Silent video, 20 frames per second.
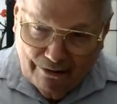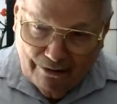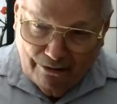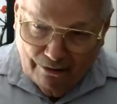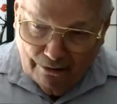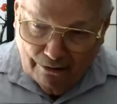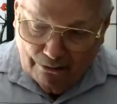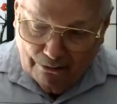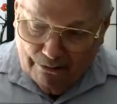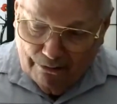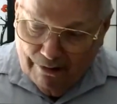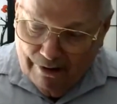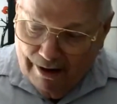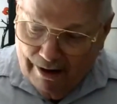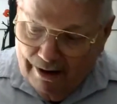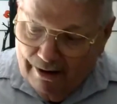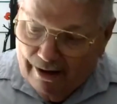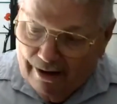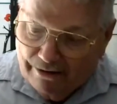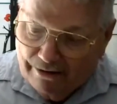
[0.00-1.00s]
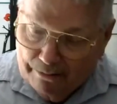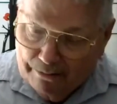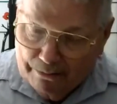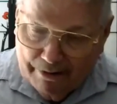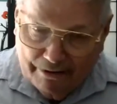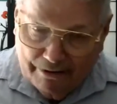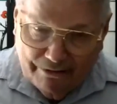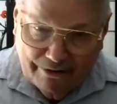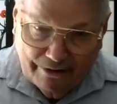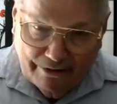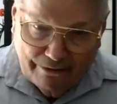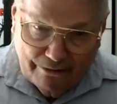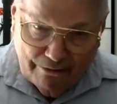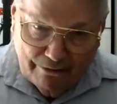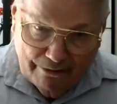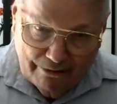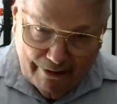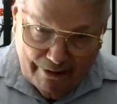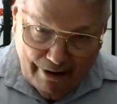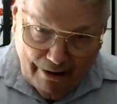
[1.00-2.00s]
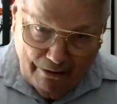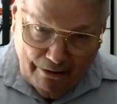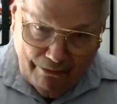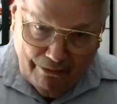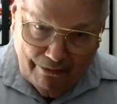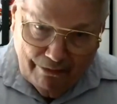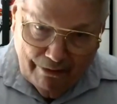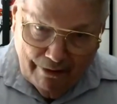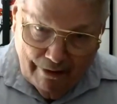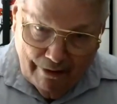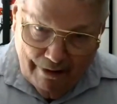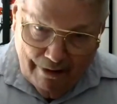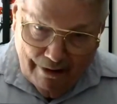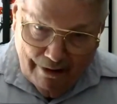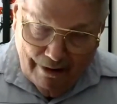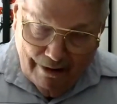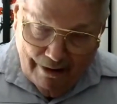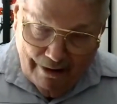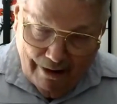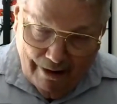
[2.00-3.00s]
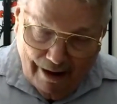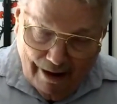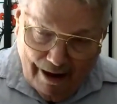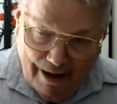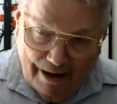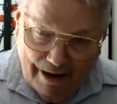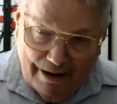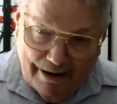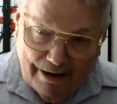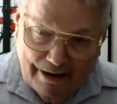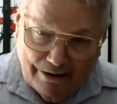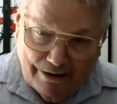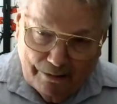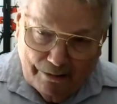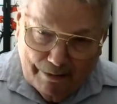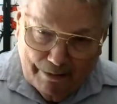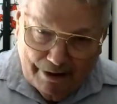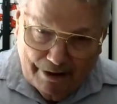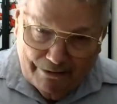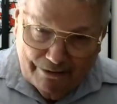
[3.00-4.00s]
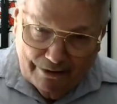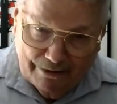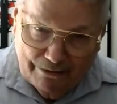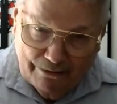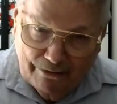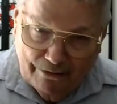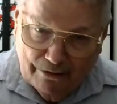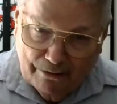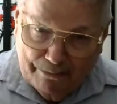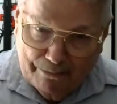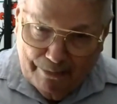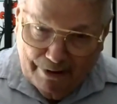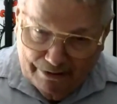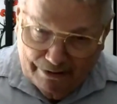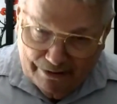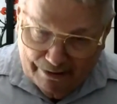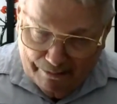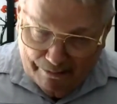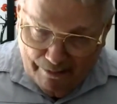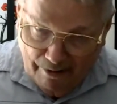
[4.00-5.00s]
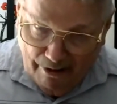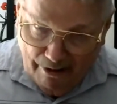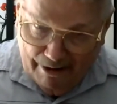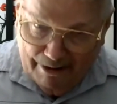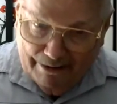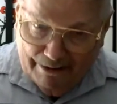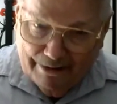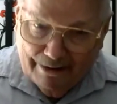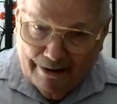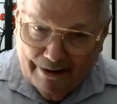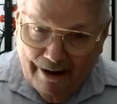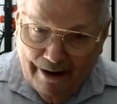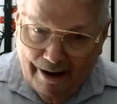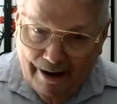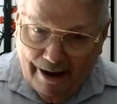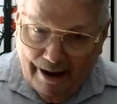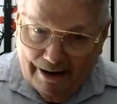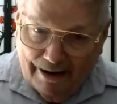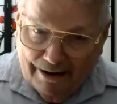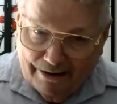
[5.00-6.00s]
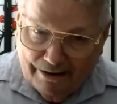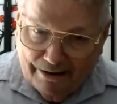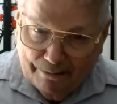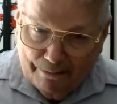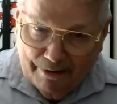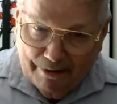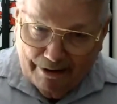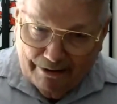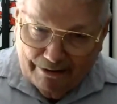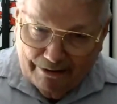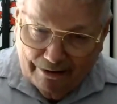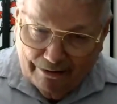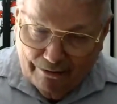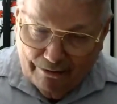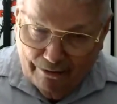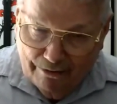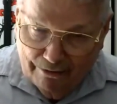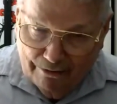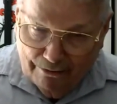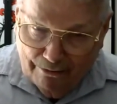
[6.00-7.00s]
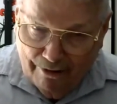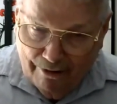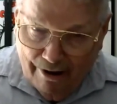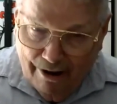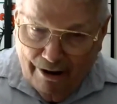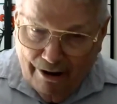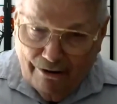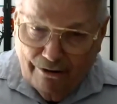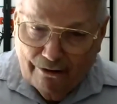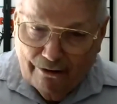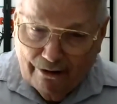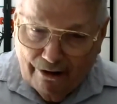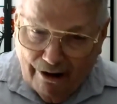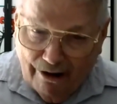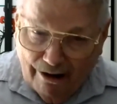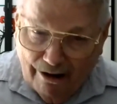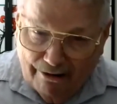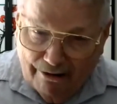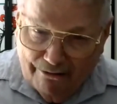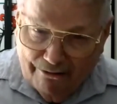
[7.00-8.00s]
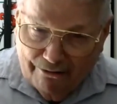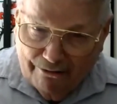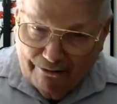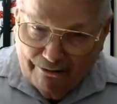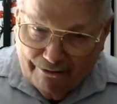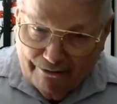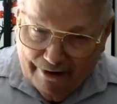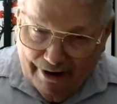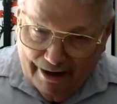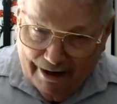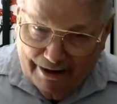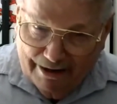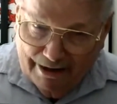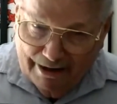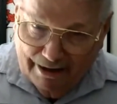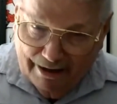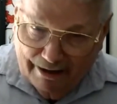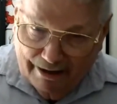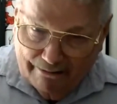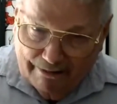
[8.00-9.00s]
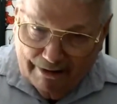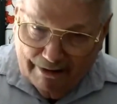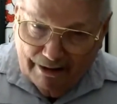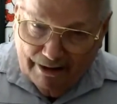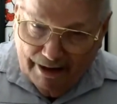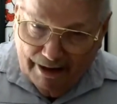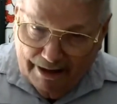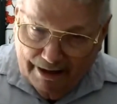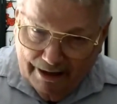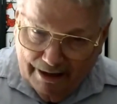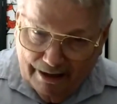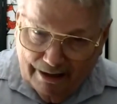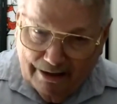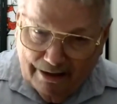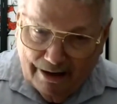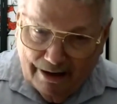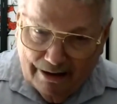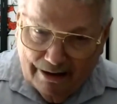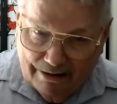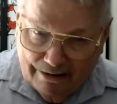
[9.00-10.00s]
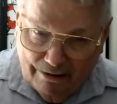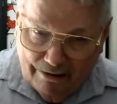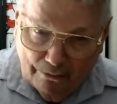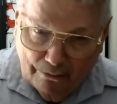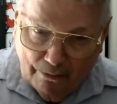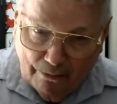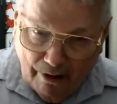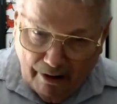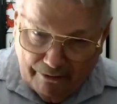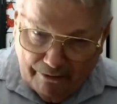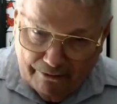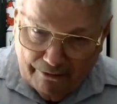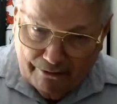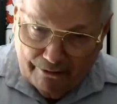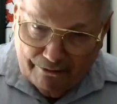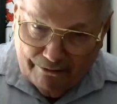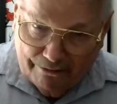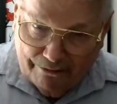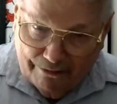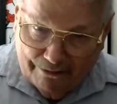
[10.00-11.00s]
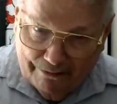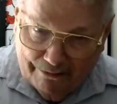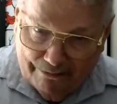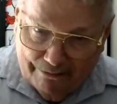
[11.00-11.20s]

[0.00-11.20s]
to you. It's a blessing to your health, and it's a blessing to your peace of mind, and it's a blessing to your understanding and relating to others.